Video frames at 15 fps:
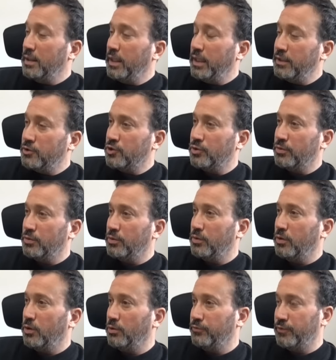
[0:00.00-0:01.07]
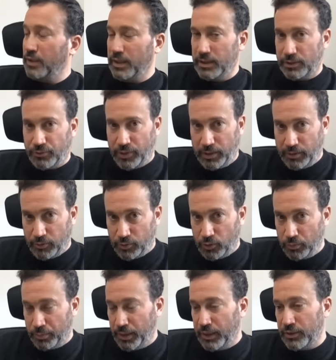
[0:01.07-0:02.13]
the nature of the Israeli
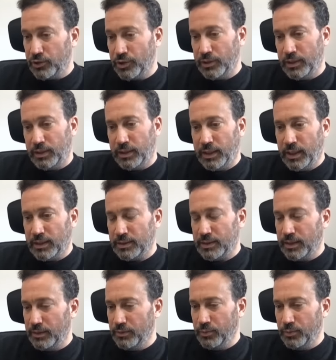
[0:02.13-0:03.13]
occupation in Gaza,